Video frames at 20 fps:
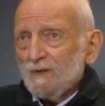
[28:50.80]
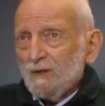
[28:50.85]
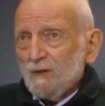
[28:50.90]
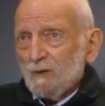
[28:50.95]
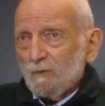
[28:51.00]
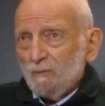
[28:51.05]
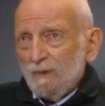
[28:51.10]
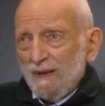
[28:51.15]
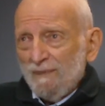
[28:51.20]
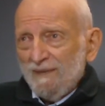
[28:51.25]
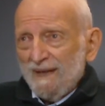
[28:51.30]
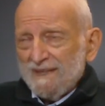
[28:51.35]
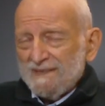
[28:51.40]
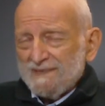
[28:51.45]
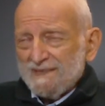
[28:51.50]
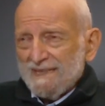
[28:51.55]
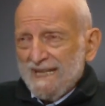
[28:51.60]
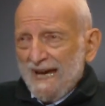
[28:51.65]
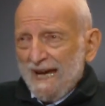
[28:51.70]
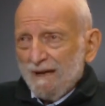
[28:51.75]
when they
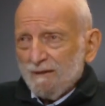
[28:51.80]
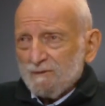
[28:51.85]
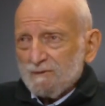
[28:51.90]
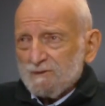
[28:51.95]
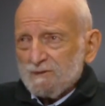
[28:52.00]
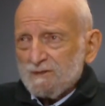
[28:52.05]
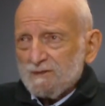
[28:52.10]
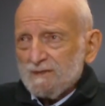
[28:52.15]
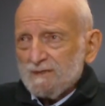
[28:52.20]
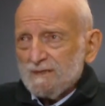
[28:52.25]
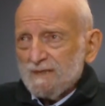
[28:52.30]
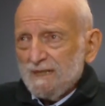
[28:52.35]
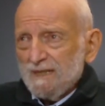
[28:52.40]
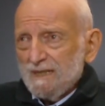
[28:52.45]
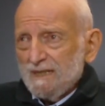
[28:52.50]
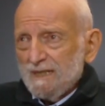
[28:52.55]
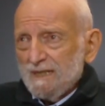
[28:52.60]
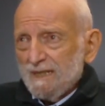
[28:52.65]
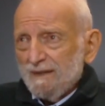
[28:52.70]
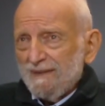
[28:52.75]
denounce
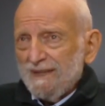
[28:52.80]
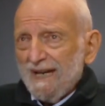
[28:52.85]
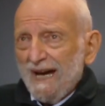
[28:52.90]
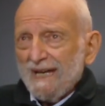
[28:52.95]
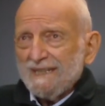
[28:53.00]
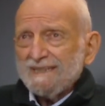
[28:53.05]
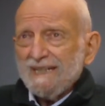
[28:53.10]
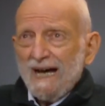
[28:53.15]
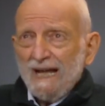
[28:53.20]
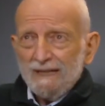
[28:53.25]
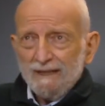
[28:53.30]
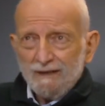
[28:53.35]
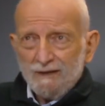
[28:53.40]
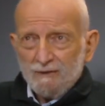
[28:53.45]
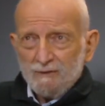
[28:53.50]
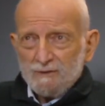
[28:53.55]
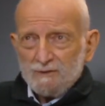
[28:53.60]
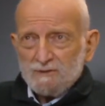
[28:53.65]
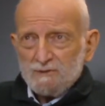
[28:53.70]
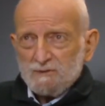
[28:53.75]
the
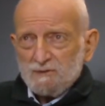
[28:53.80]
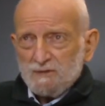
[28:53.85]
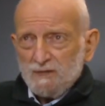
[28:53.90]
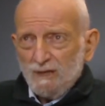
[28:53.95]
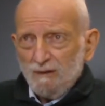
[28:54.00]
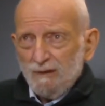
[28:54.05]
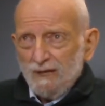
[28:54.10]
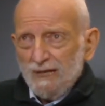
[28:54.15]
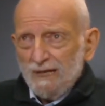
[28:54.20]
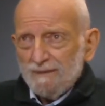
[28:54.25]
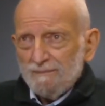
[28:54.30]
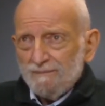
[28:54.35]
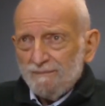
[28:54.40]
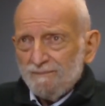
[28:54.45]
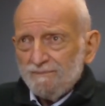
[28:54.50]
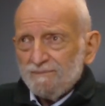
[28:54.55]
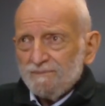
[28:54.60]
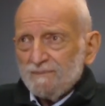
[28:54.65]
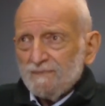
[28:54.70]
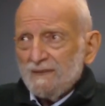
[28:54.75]
idolaters and so on.
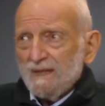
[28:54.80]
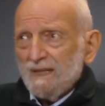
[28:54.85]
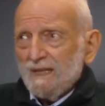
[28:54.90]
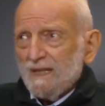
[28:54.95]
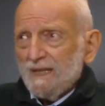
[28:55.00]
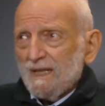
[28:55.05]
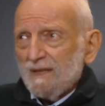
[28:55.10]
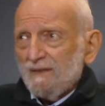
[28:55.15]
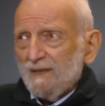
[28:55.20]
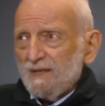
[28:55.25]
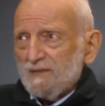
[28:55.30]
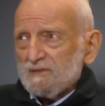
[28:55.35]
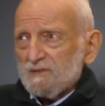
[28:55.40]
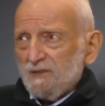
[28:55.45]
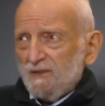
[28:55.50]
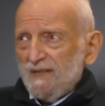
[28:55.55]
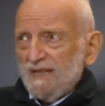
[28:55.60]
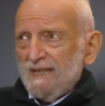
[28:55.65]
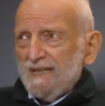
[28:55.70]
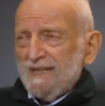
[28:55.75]
These are
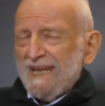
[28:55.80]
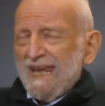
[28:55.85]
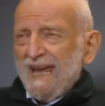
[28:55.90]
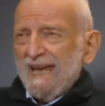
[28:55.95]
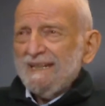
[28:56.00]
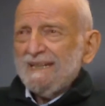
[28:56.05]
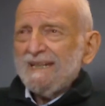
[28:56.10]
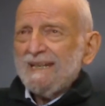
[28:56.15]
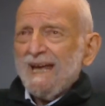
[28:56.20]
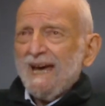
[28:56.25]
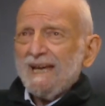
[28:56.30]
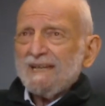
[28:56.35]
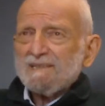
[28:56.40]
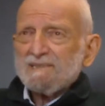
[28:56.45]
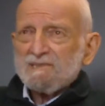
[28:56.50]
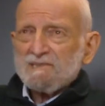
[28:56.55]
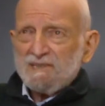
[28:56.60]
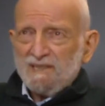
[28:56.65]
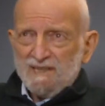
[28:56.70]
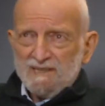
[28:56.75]
the Canaanite
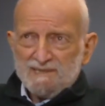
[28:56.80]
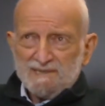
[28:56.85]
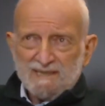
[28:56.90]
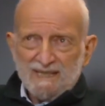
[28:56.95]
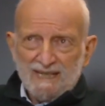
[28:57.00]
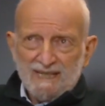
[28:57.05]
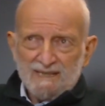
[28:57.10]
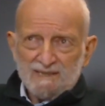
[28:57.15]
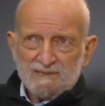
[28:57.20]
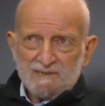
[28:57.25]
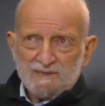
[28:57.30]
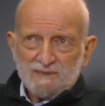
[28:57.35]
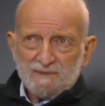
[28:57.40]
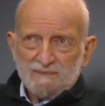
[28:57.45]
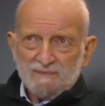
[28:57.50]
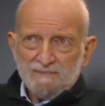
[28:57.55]
city-states.